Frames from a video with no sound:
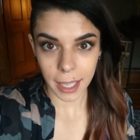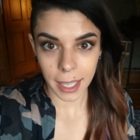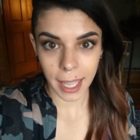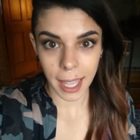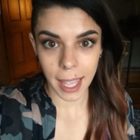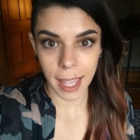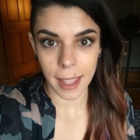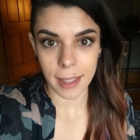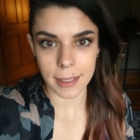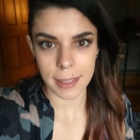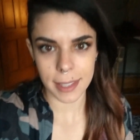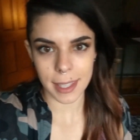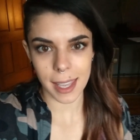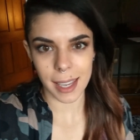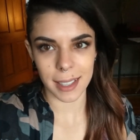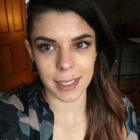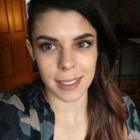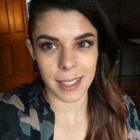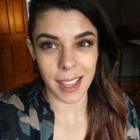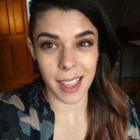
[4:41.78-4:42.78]
Okay, it's
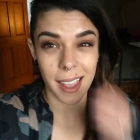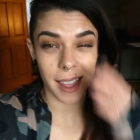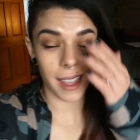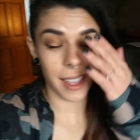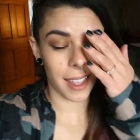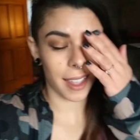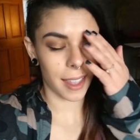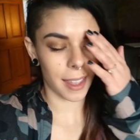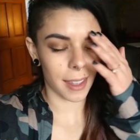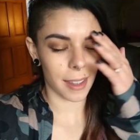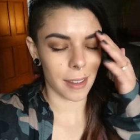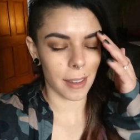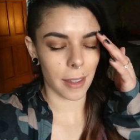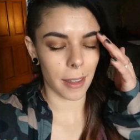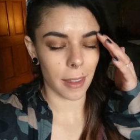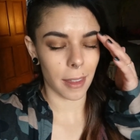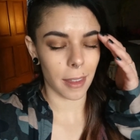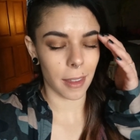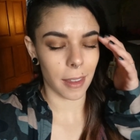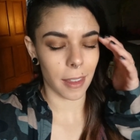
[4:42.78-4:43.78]
like
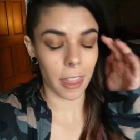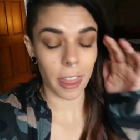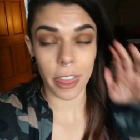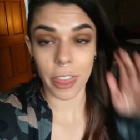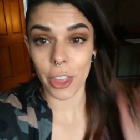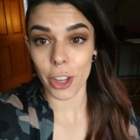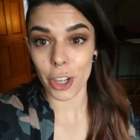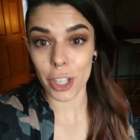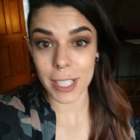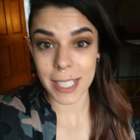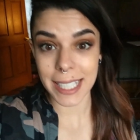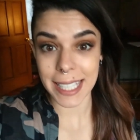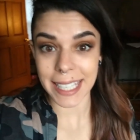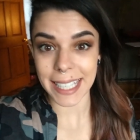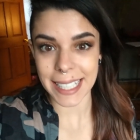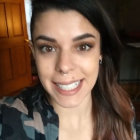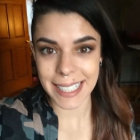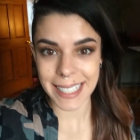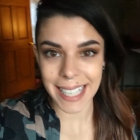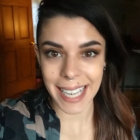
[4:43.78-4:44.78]
day
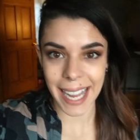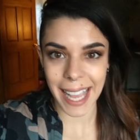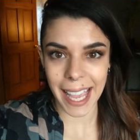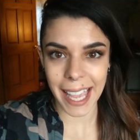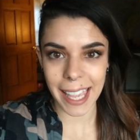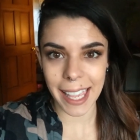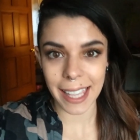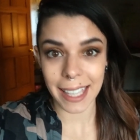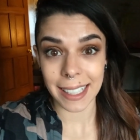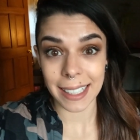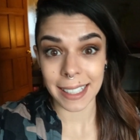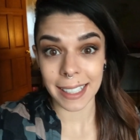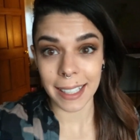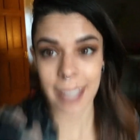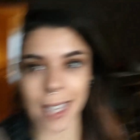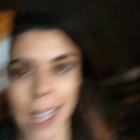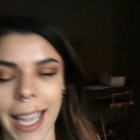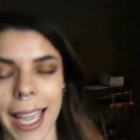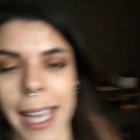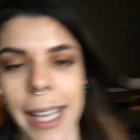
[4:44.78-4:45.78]
13 today,
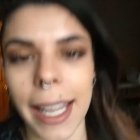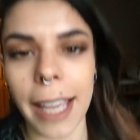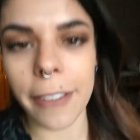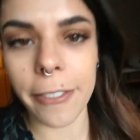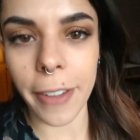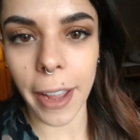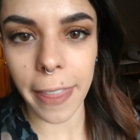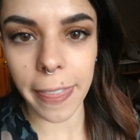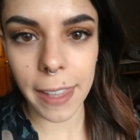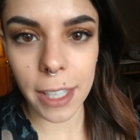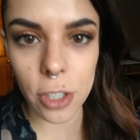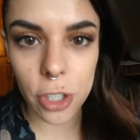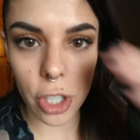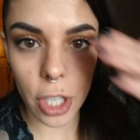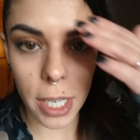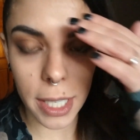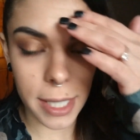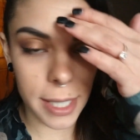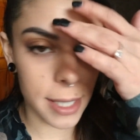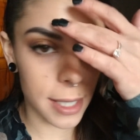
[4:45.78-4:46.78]
and I finally
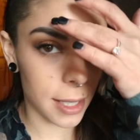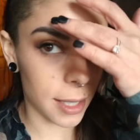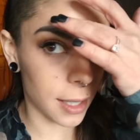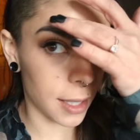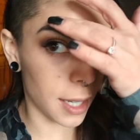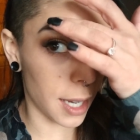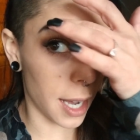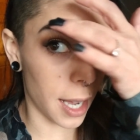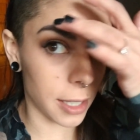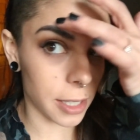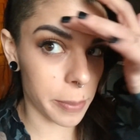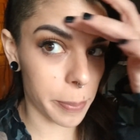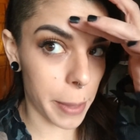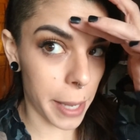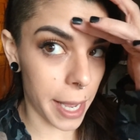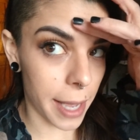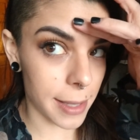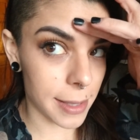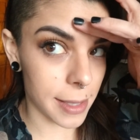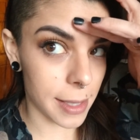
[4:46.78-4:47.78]
just got
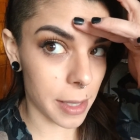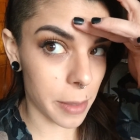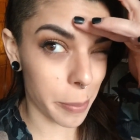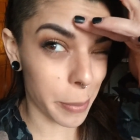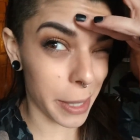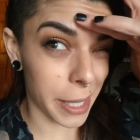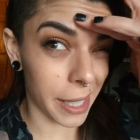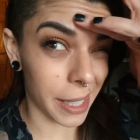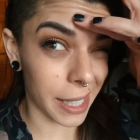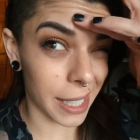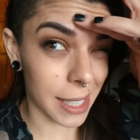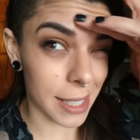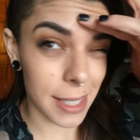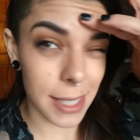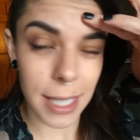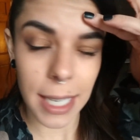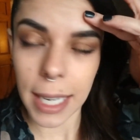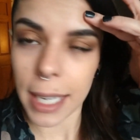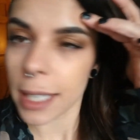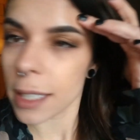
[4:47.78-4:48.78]
past the peeling
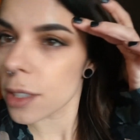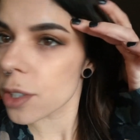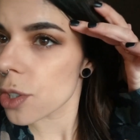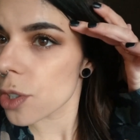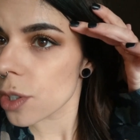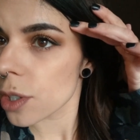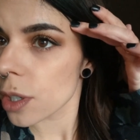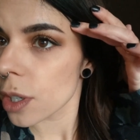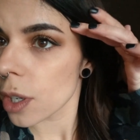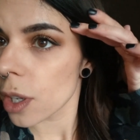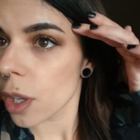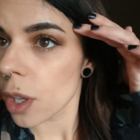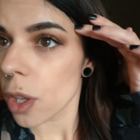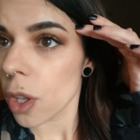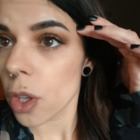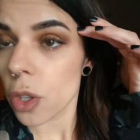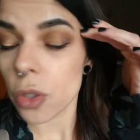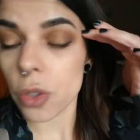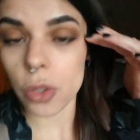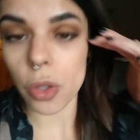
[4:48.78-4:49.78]
stage.
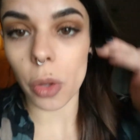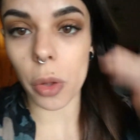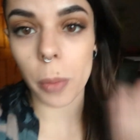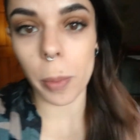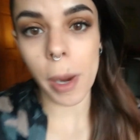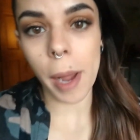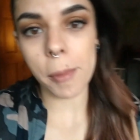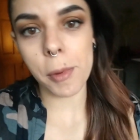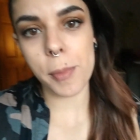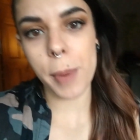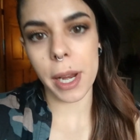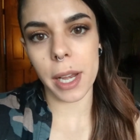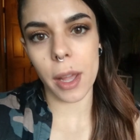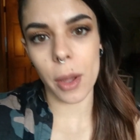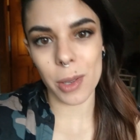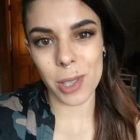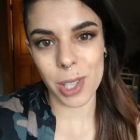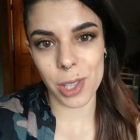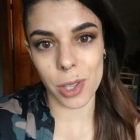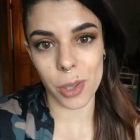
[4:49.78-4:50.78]
So the problem right
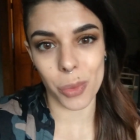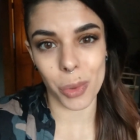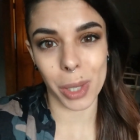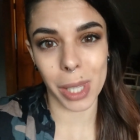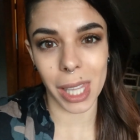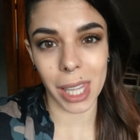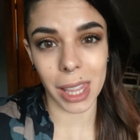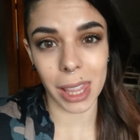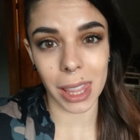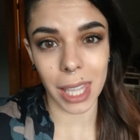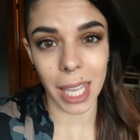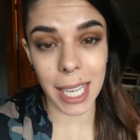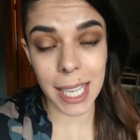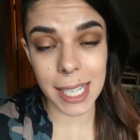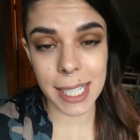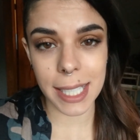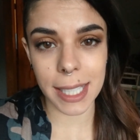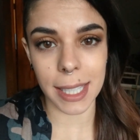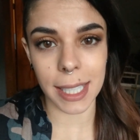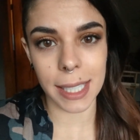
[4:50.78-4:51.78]
now is that they're really
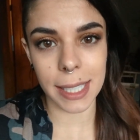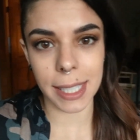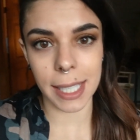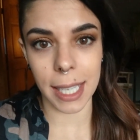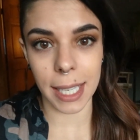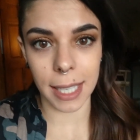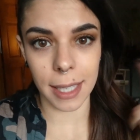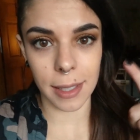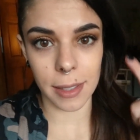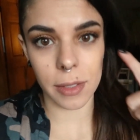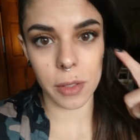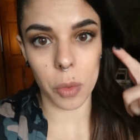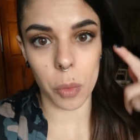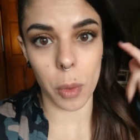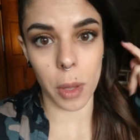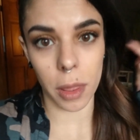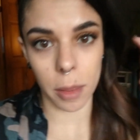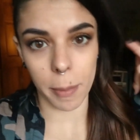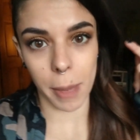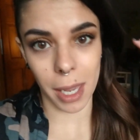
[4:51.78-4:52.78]
light. This is
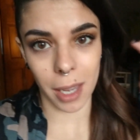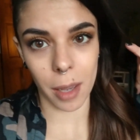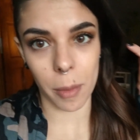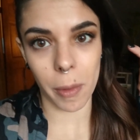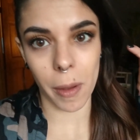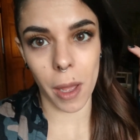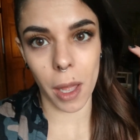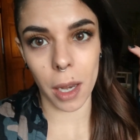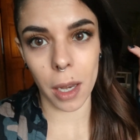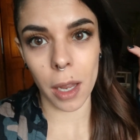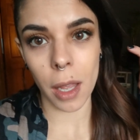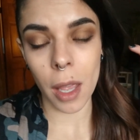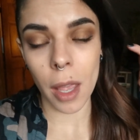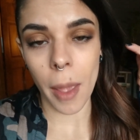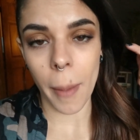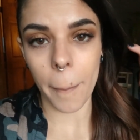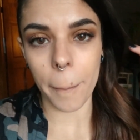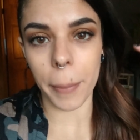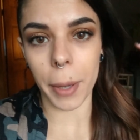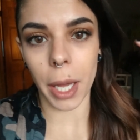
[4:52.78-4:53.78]
with makeup on,
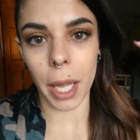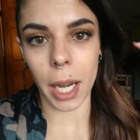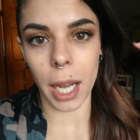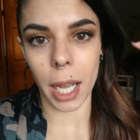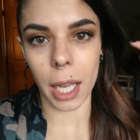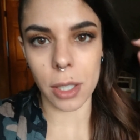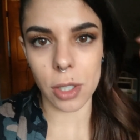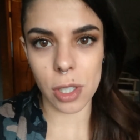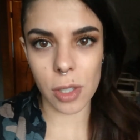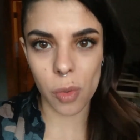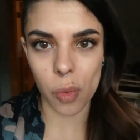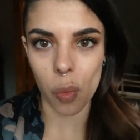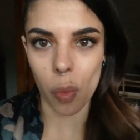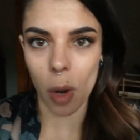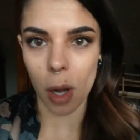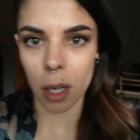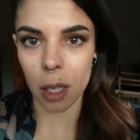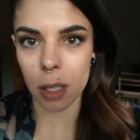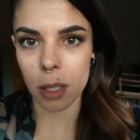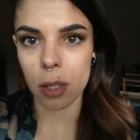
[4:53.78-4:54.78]
but I just
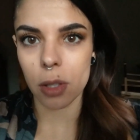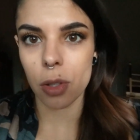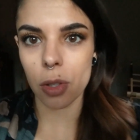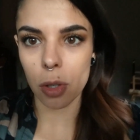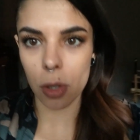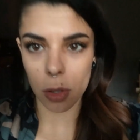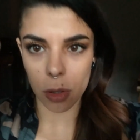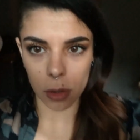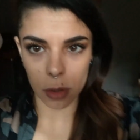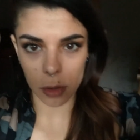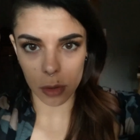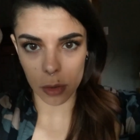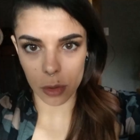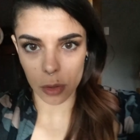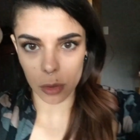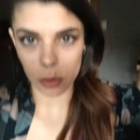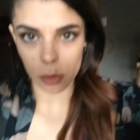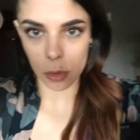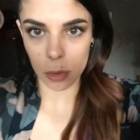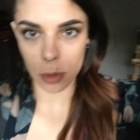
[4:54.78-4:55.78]
wanted to
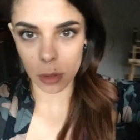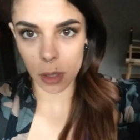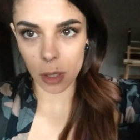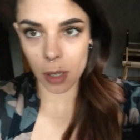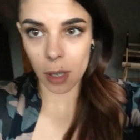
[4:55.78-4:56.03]
do